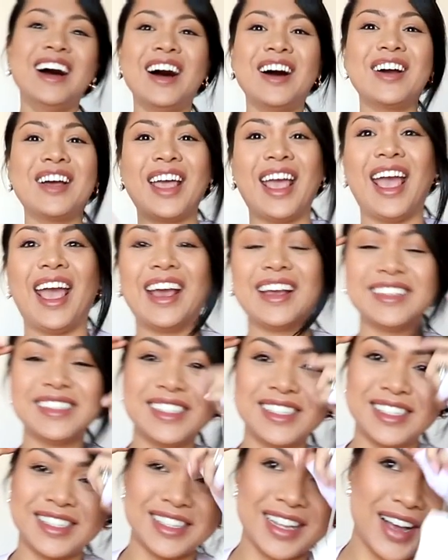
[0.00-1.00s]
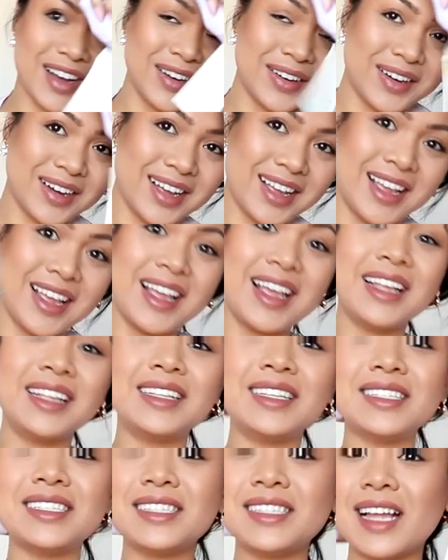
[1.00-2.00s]
okay, so
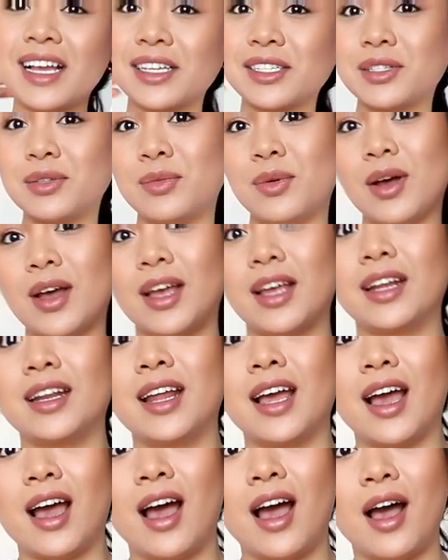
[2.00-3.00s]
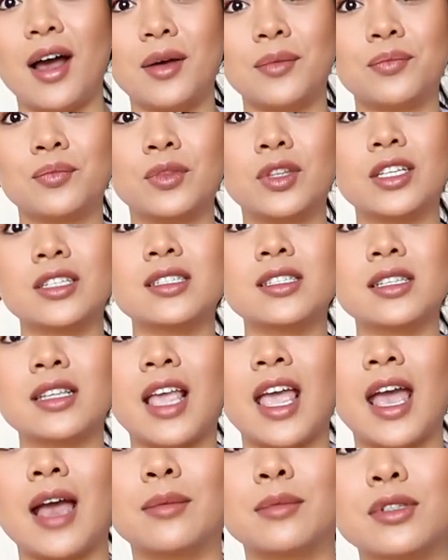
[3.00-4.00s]
this next one, um, this
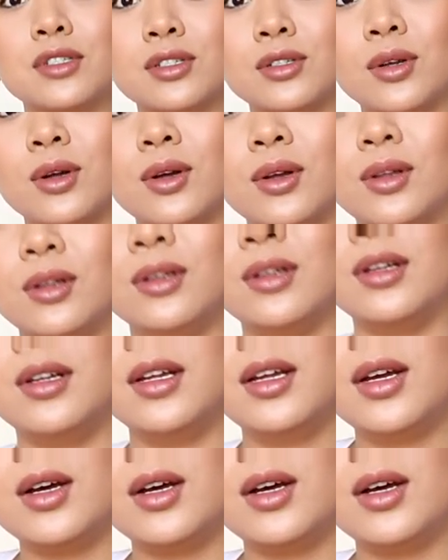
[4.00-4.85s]
camisole